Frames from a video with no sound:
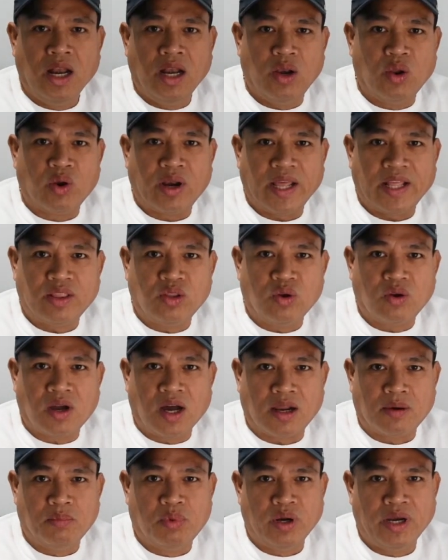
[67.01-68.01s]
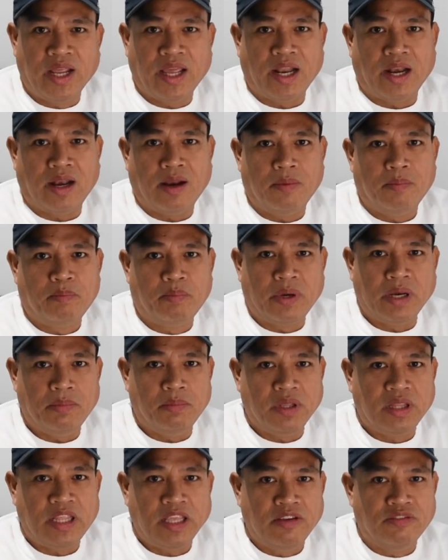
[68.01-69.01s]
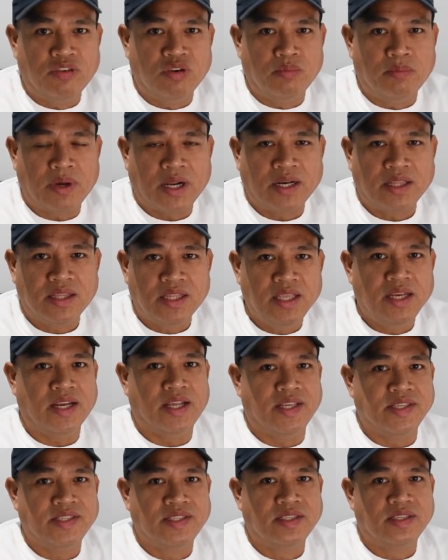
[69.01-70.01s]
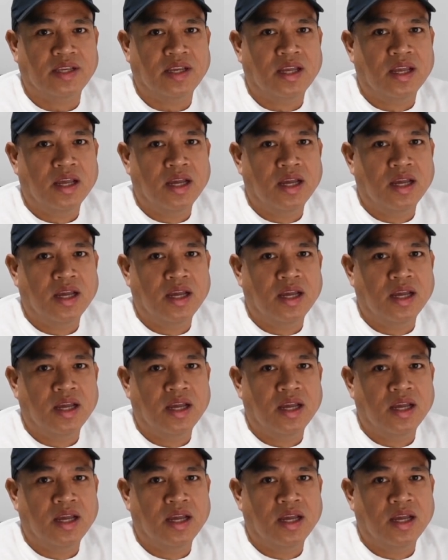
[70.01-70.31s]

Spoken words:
Loreto Carbonell, Primitivo Martinez?